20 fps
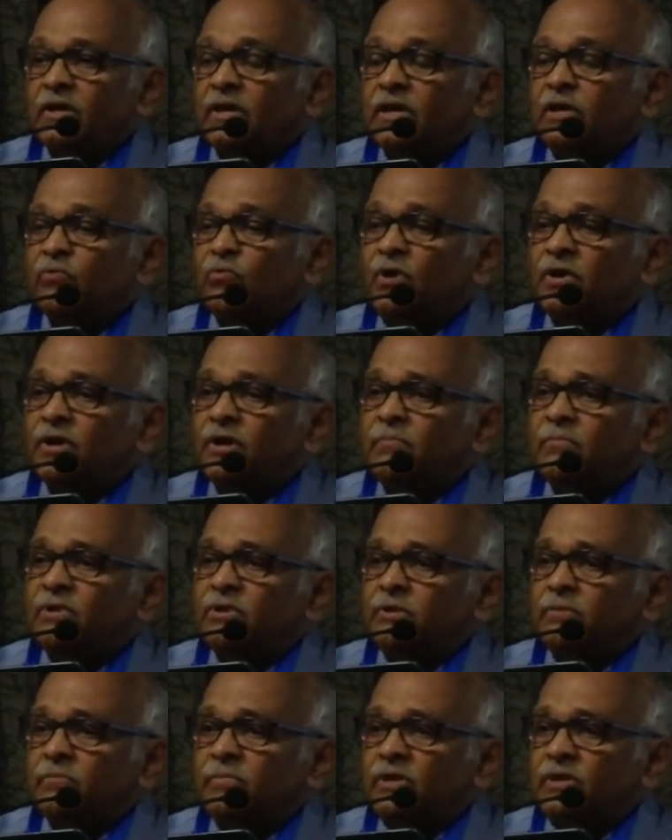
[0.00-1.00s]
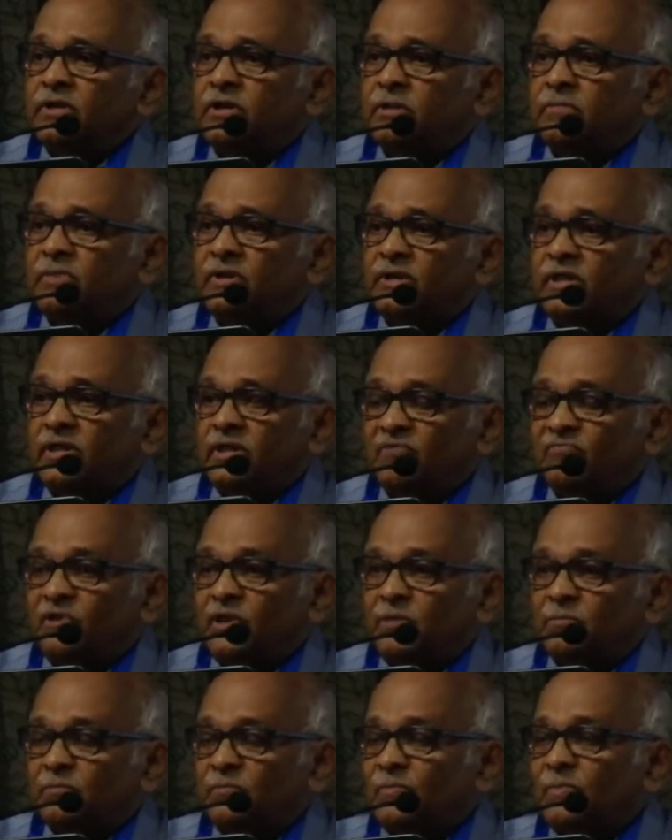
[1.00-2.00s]
He wanted me to meet him in the
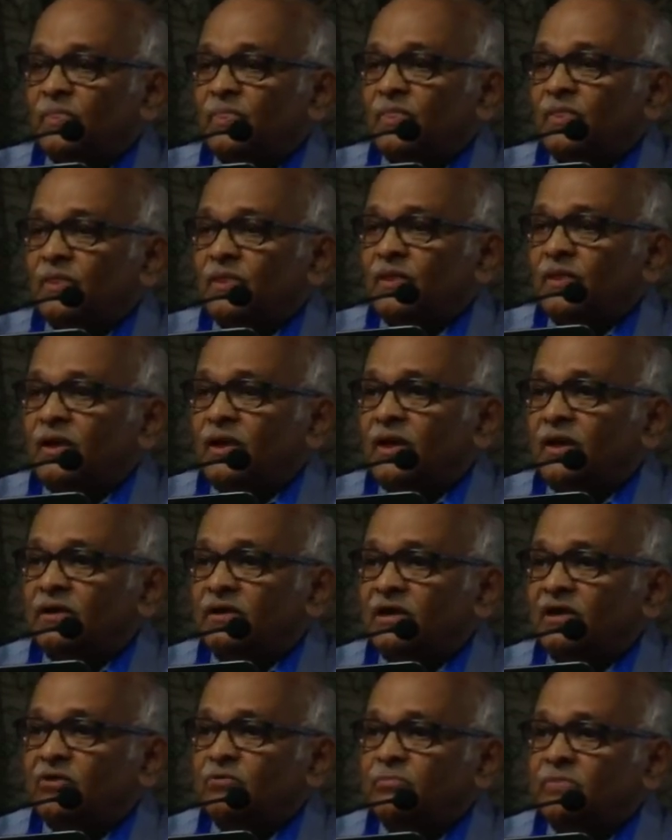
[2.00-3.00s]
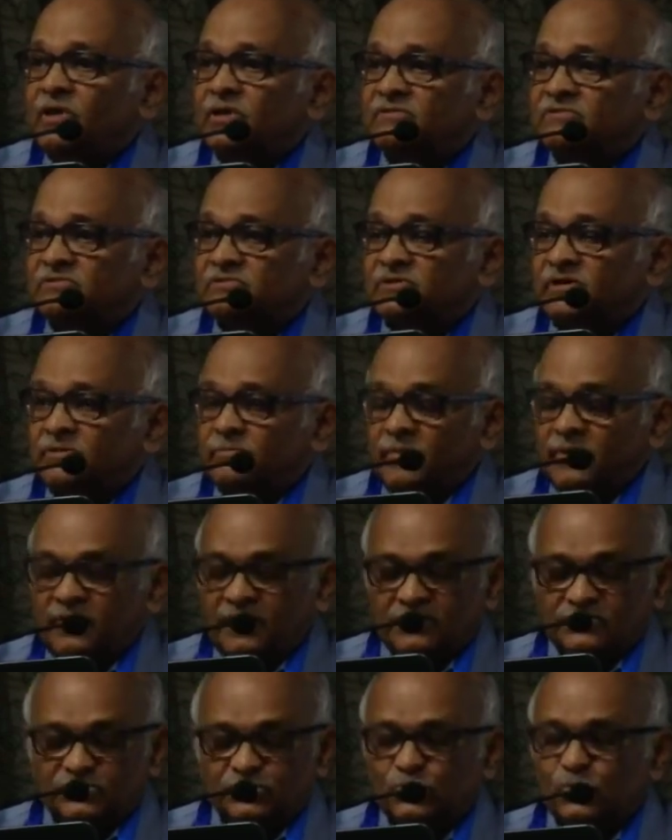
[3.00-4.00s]
evening and give me a
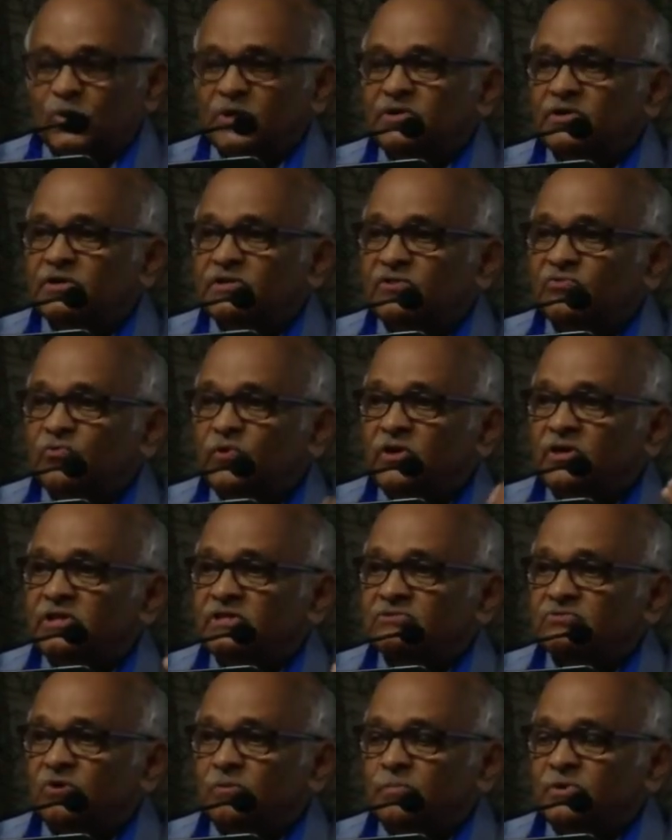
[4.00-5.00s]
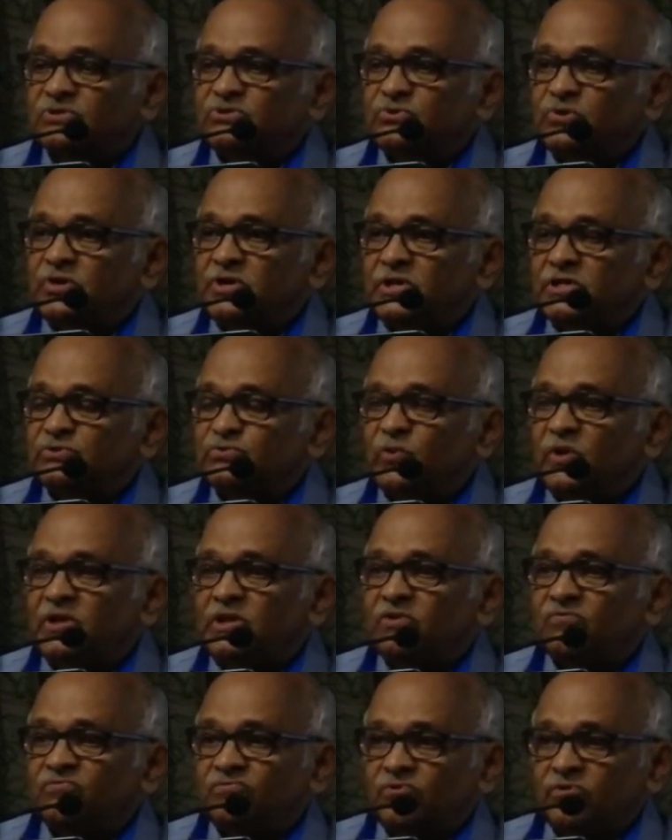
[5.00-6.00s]
sermon as to what are the various opportunities
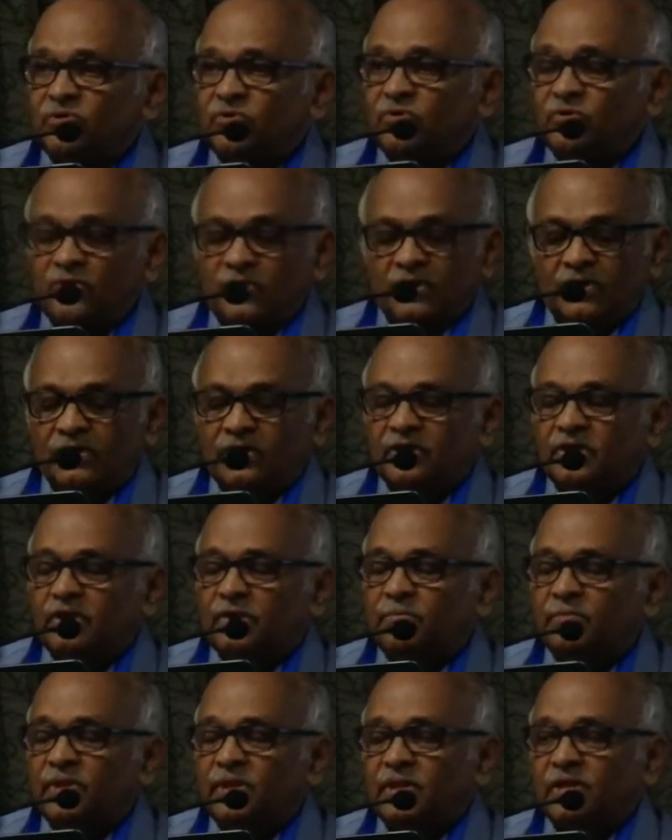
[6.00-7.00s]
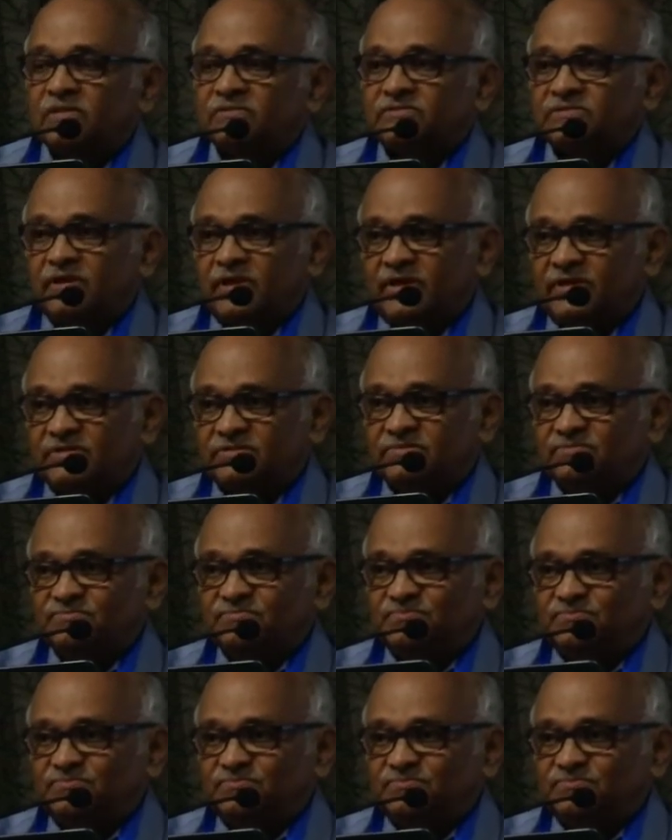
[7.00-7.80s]
waiting for you in medical science.